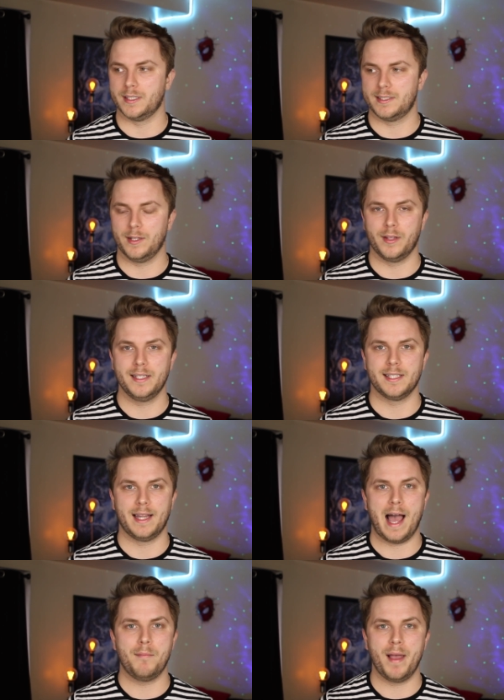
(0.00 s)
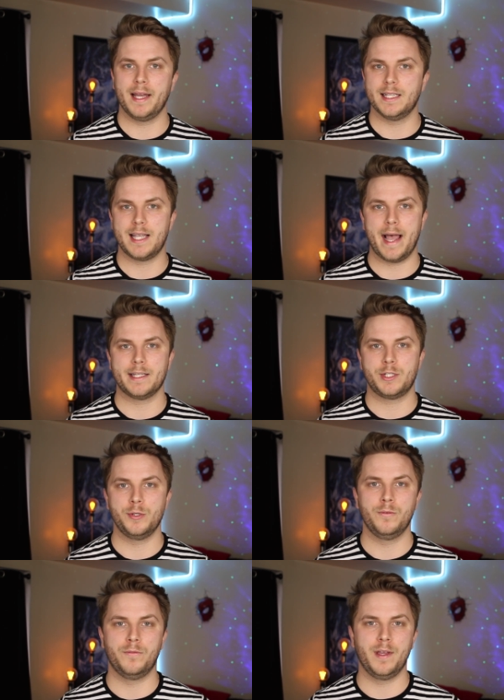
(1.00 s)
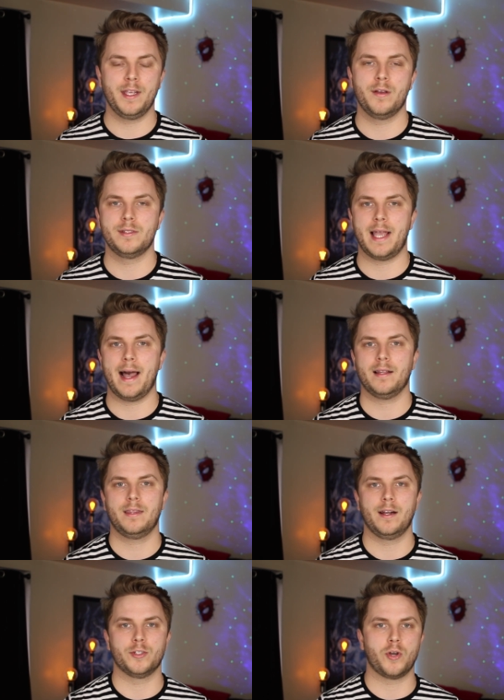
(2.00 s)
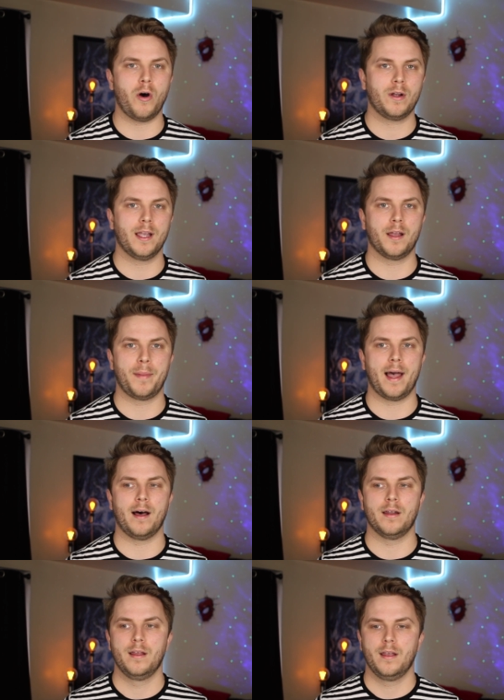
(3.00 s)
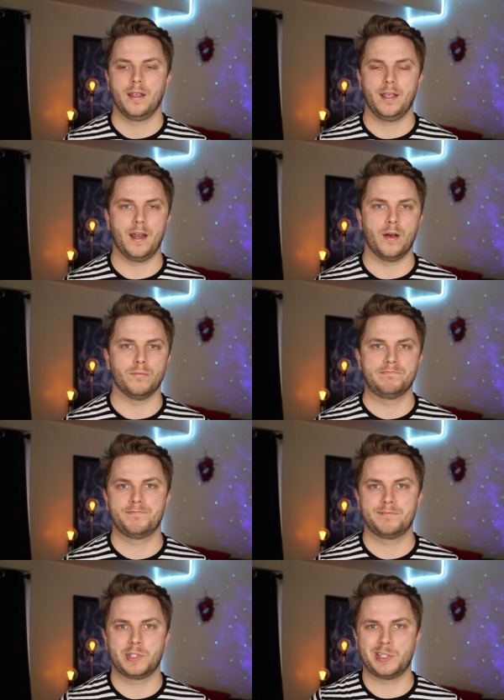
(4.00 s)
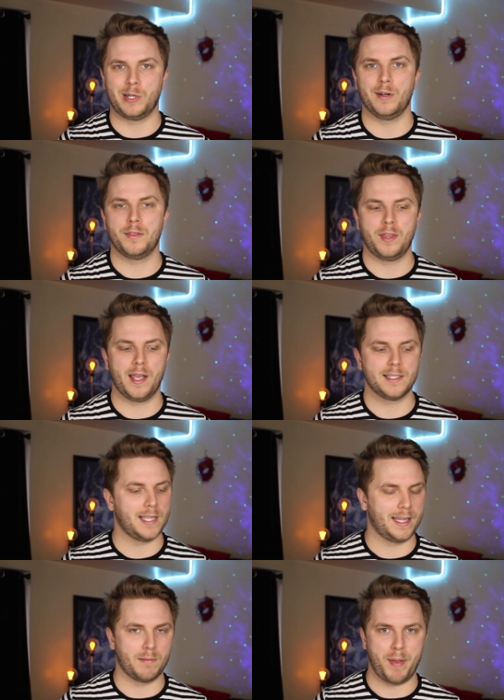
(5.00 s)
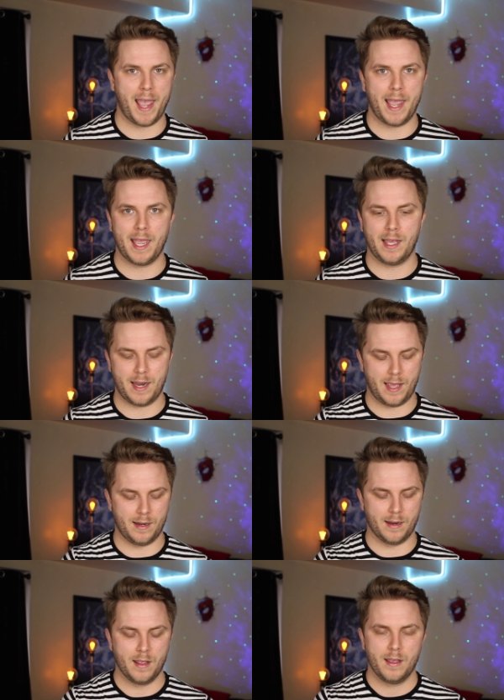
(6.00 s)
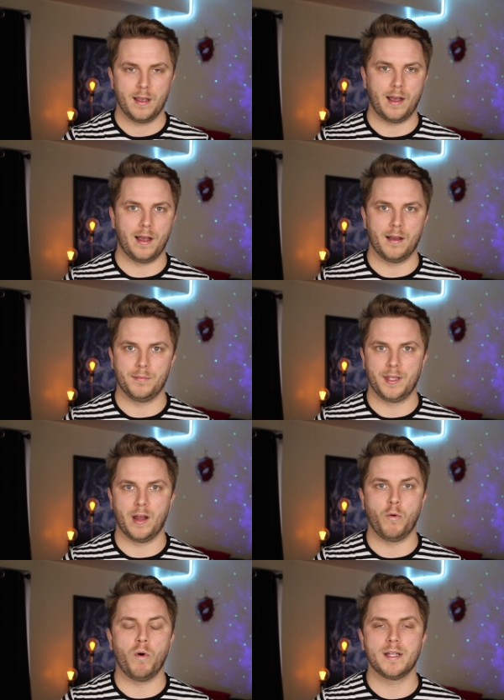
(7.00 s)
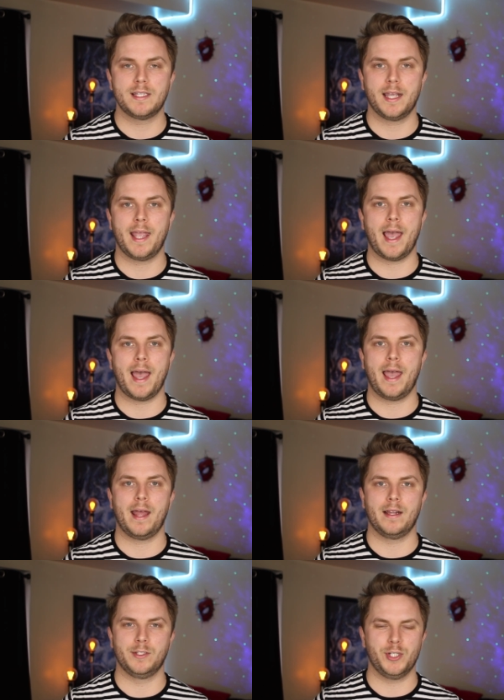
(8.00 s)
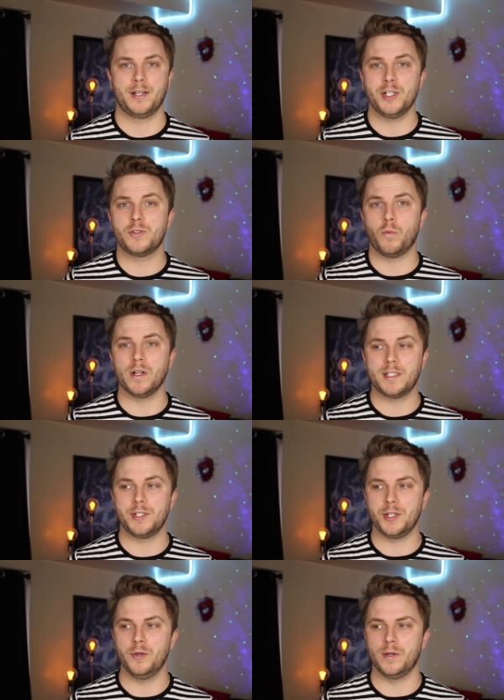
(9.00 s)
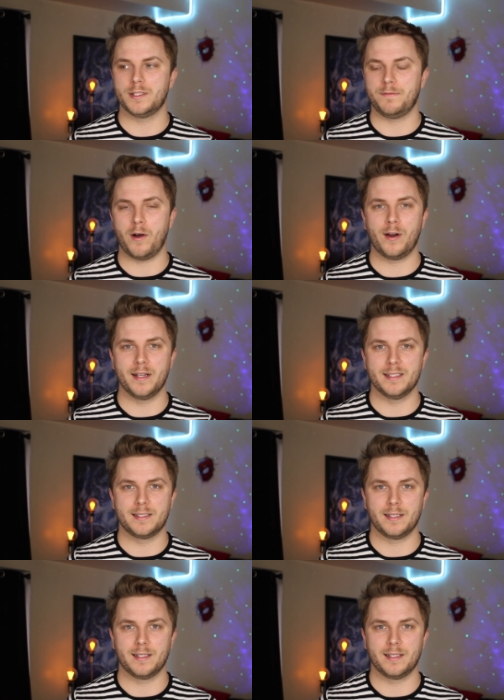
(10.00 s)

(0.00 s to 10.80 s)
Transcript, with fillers: still isn't that many tattoo videos out there talking about, you know, certain things like the pain and, you know, what to get and just what to do as far as,